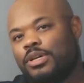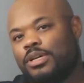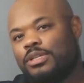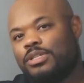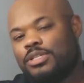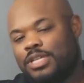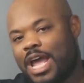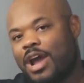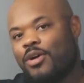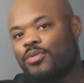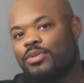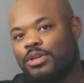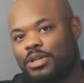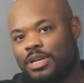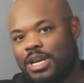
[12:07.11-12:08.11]

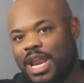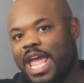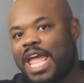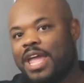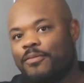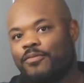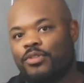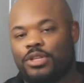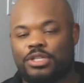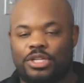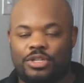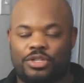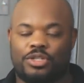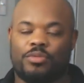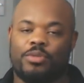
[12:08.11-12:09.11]
sound and name for this
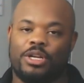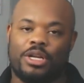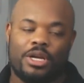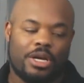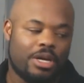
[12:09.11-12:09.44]
instrument.